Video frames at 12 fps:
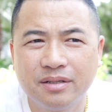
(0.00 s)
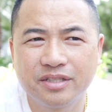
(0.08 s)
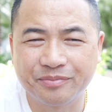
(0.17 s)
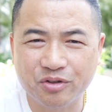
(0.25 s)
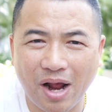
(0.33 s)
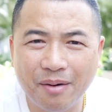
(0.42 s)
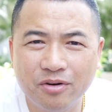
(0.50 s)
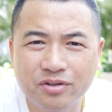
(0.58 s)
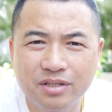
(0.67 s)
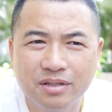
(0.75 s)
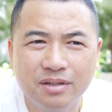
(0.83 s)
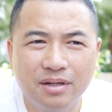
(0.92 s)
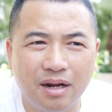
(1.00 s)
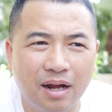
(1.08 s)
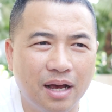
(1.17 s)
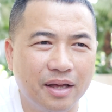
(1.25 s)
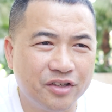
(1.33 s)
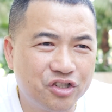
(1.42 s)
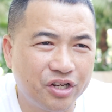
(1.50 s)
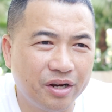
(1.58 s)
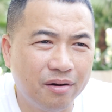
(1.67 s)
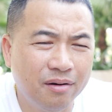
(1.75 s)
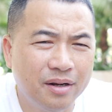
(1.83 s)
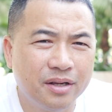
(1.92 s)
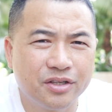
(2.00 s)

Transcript: subscribers this year.